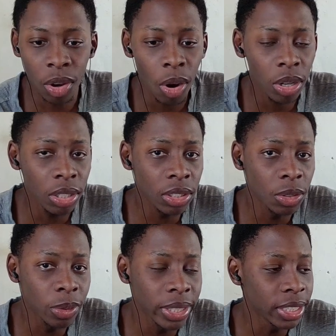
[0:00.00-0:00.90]
harder
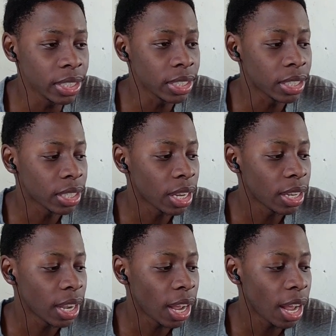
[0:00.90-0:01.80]
to win.
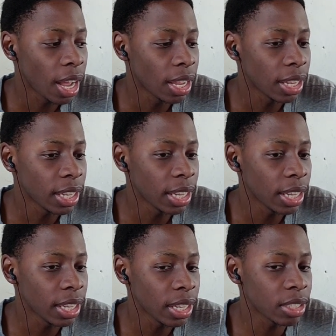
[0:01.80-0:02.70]

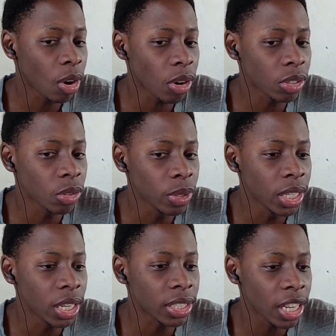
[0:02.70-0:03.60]
It's hard to win
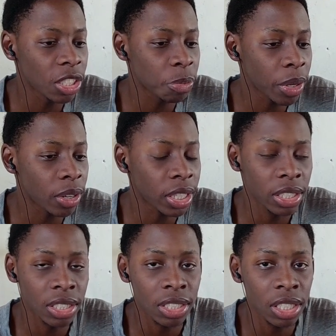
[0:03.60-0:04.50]
in a dance battle
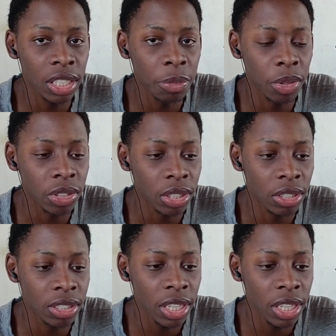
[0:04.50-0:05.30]
against a skinny person because